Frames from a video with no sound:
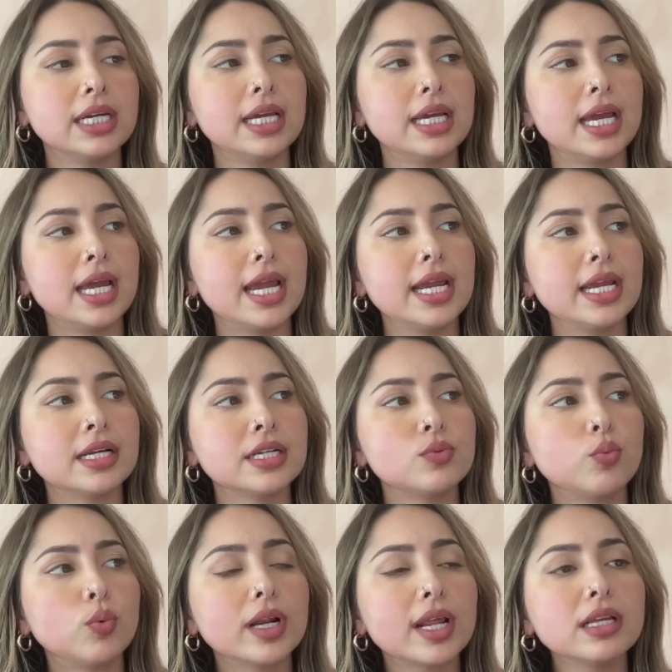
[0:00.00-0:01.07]
Mm-hmm. And
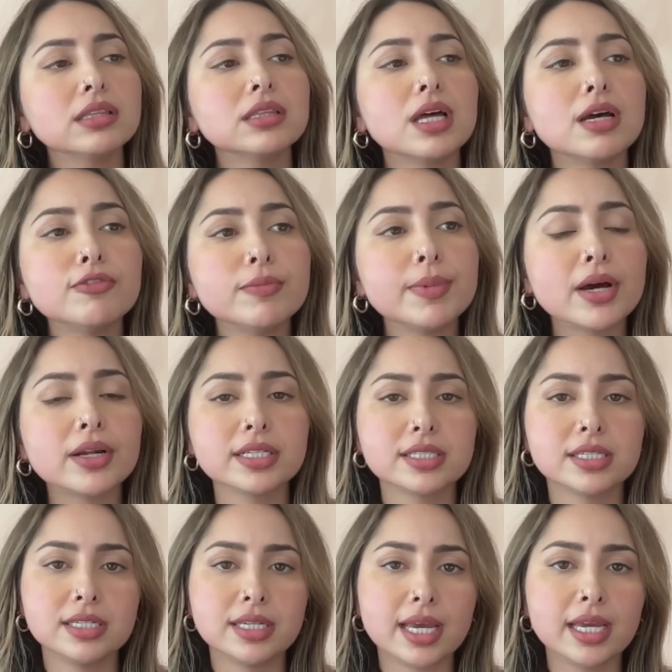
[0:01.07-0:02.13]
what I love about it
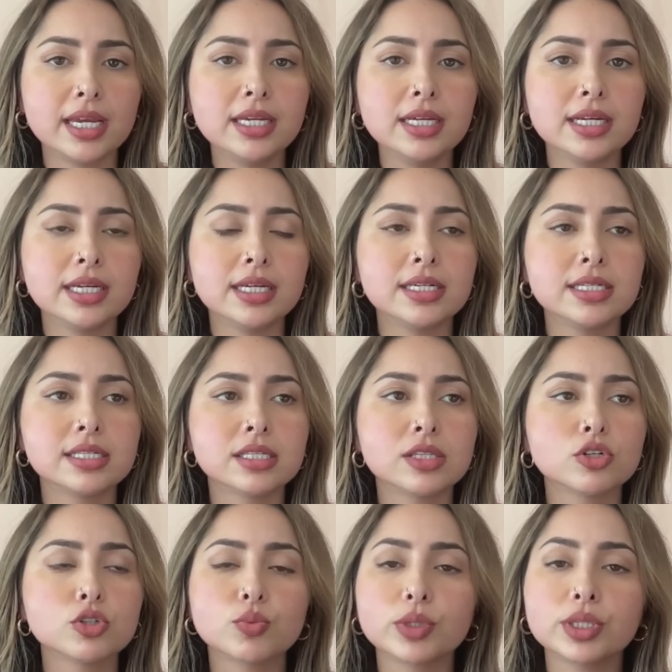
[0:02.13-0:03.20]
today is
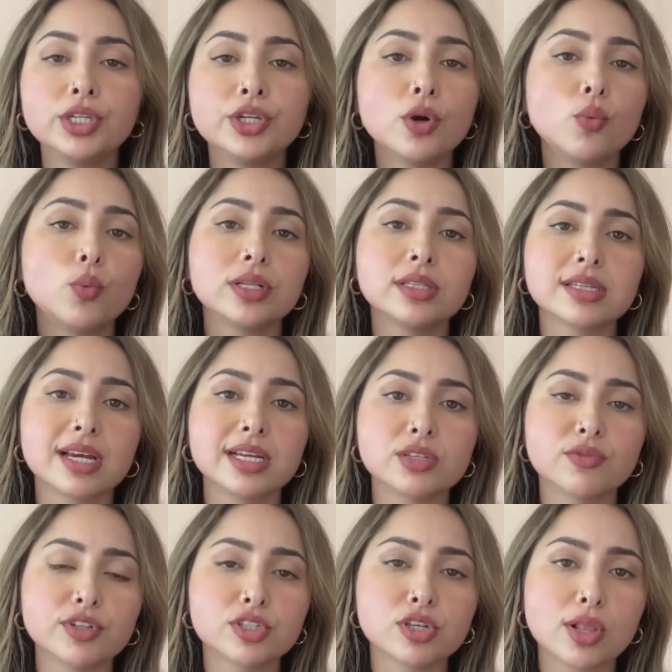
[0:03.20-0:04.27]
there's really no one size
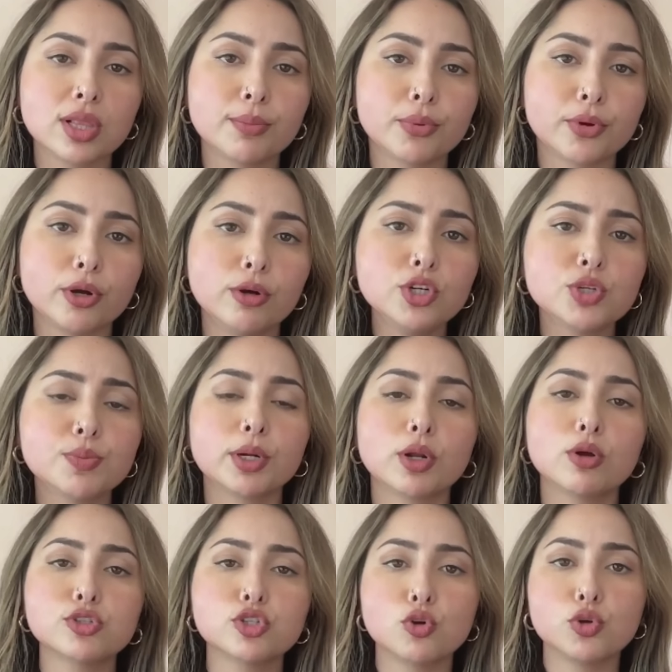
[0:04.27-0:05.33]
fits all approach, but
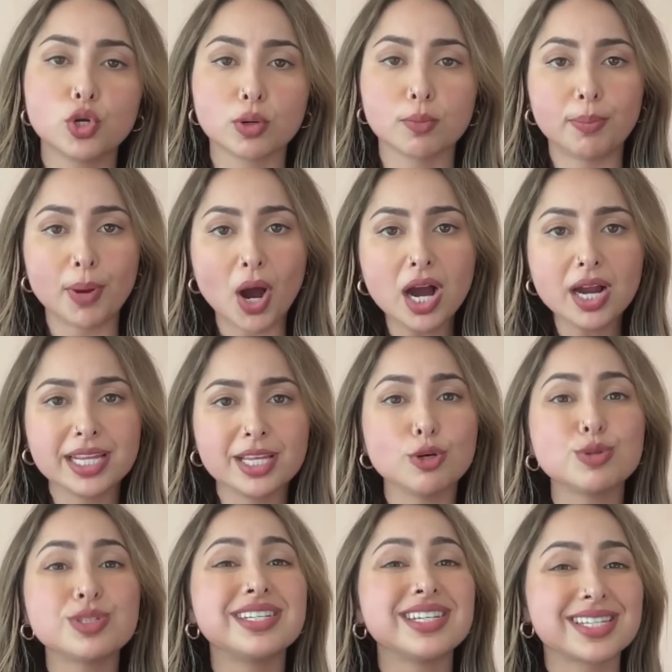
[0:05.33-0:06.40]
also your body,
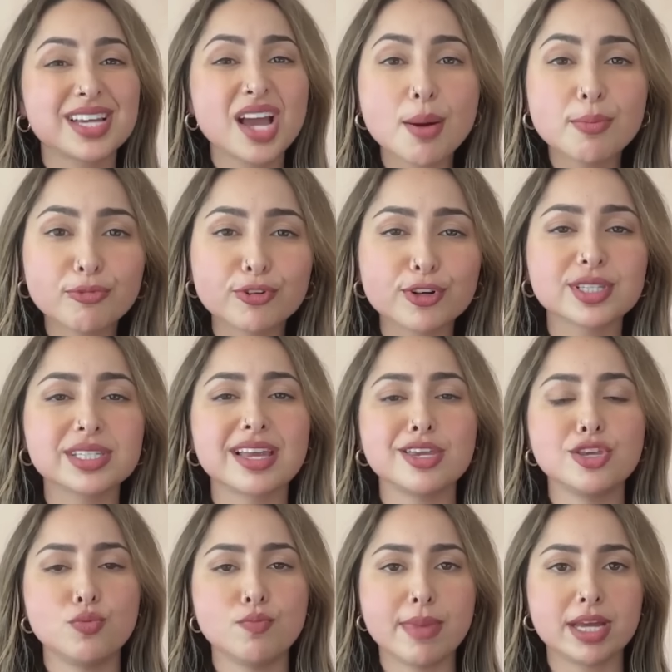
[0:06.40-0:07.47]
those discomforts that
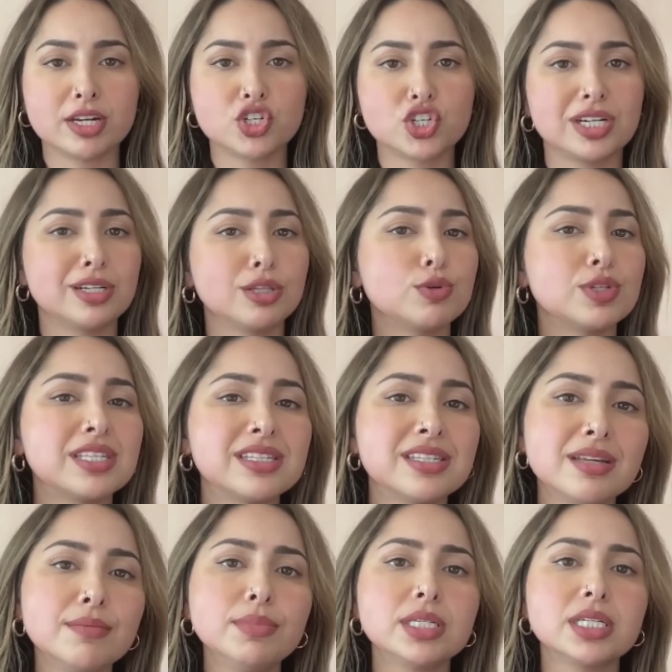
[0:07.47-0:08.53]
you mentioned, those
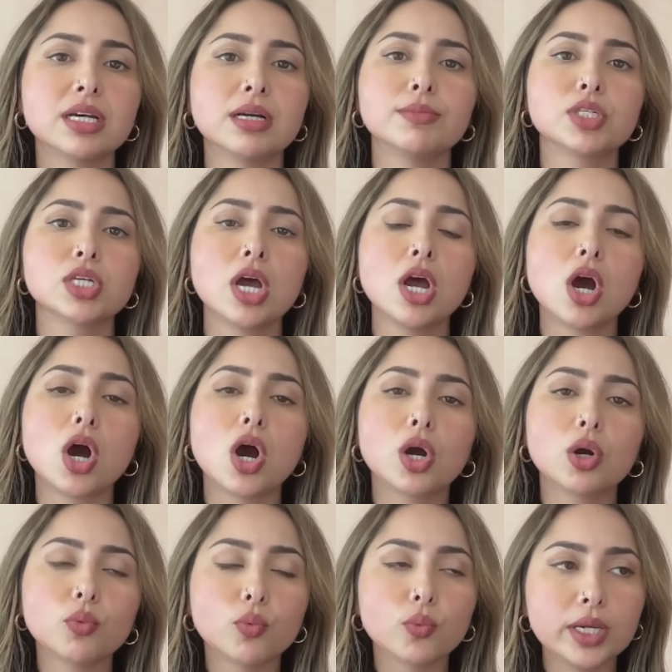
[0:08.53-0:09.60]
symptoms
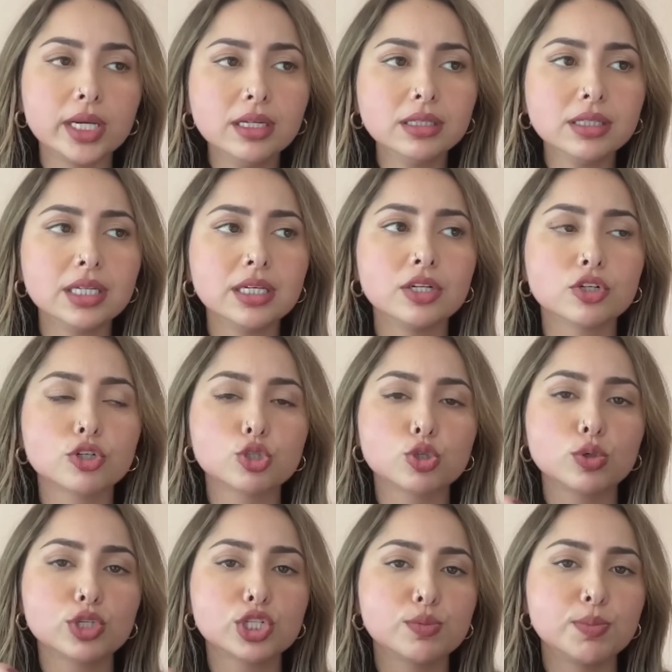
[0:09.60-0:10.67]
are really your
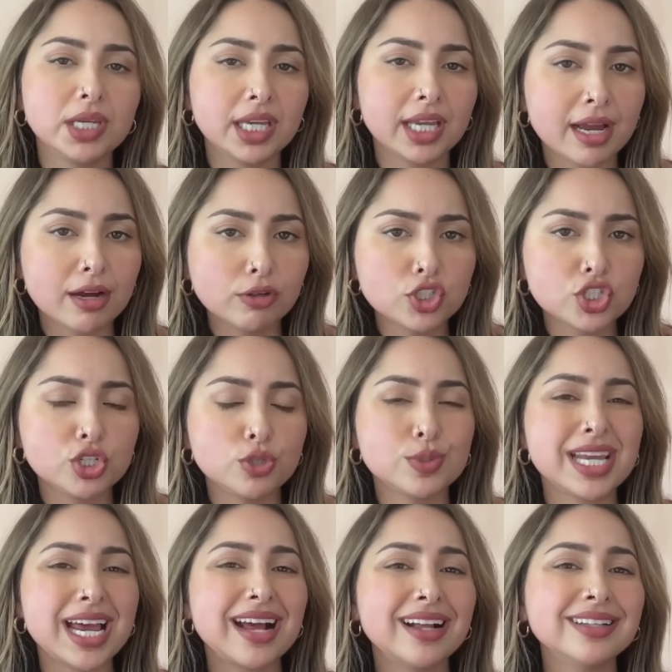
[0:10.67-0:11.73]
soul speaking out to you,
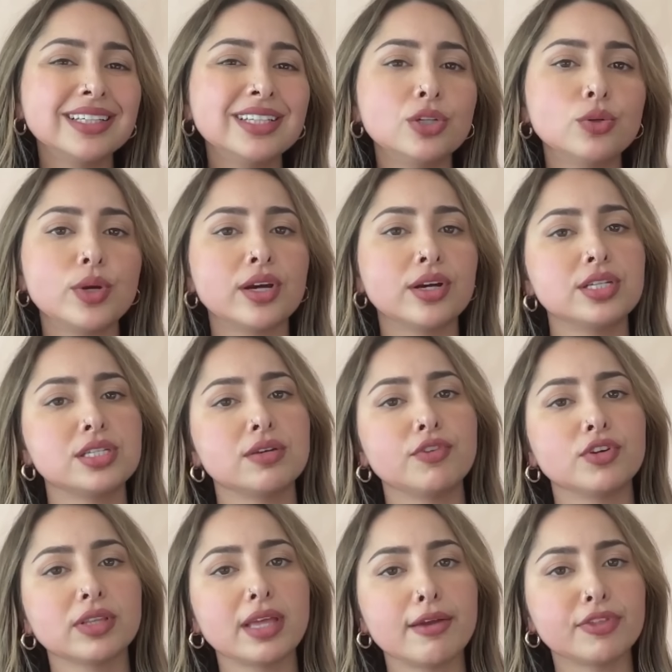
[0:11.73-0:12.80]
telling you areas of
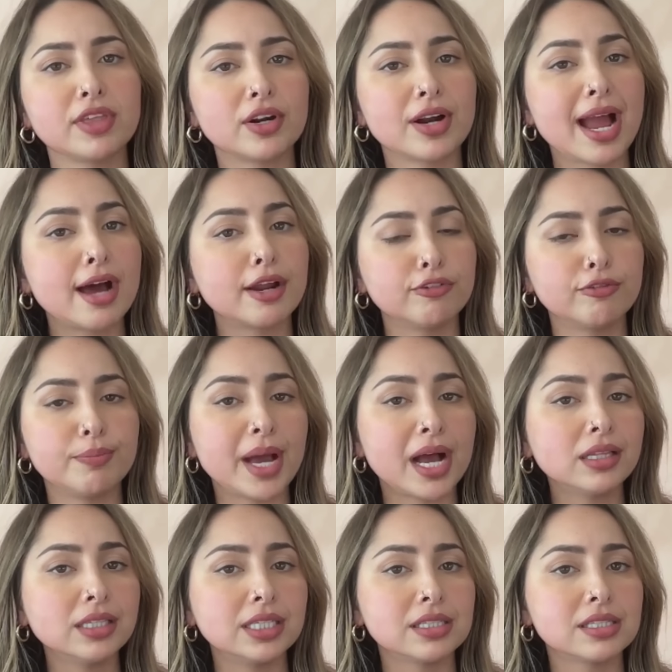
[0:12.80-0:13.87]
your life that are out of
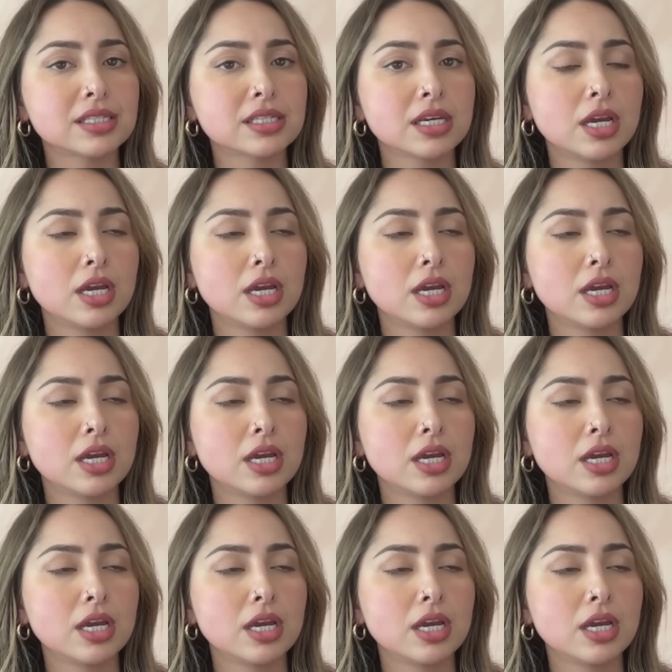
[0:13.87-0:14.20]
balance.